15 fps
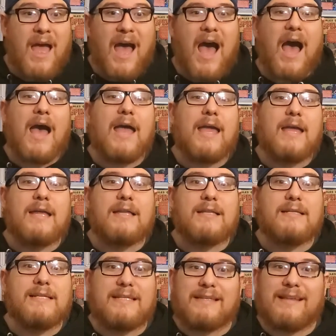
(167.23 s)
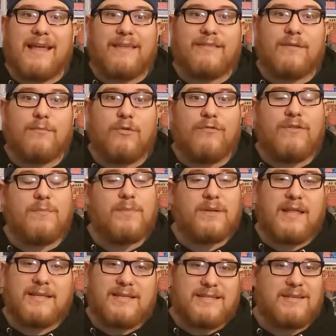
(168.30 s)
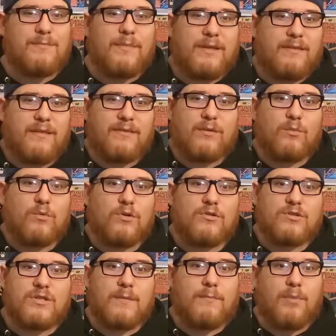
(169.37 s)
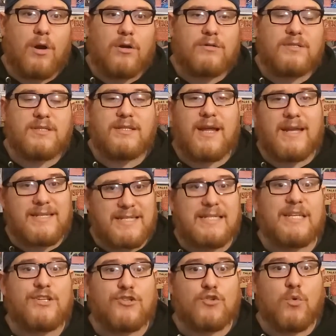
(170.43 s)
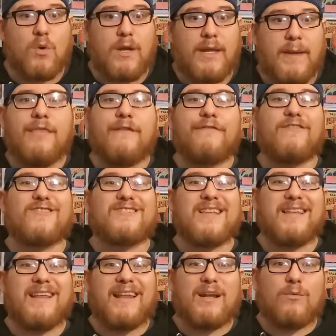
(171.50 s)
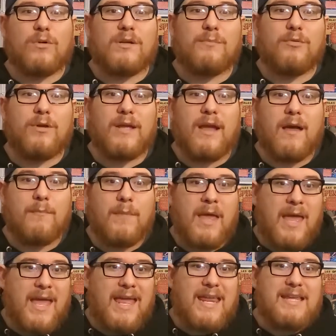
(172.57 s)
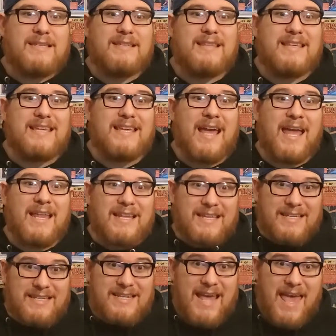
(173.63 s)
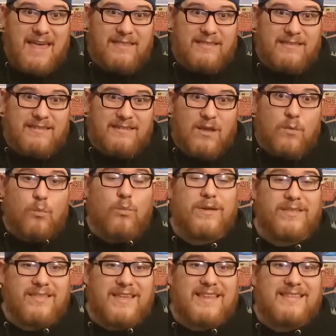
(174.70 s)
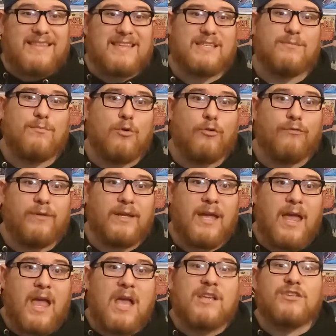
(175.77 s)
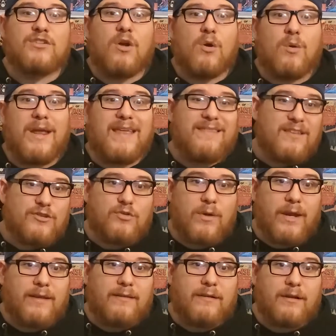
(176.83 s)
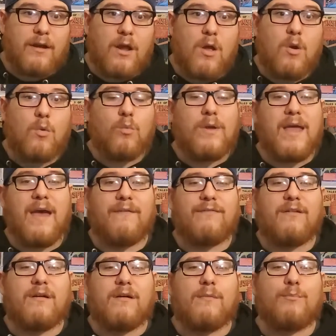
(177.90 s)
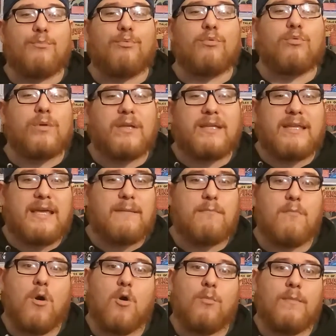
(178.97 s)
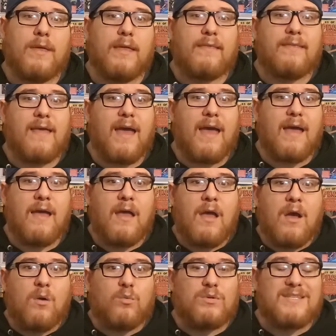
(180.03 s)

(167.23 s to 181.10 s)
I didn't like the movie, but that doesn't mean that there weren't some parts that I did enjoy. The first thing that I want to bring up is the deaths within this movie. So in the trailer, we have a brilliant moment that was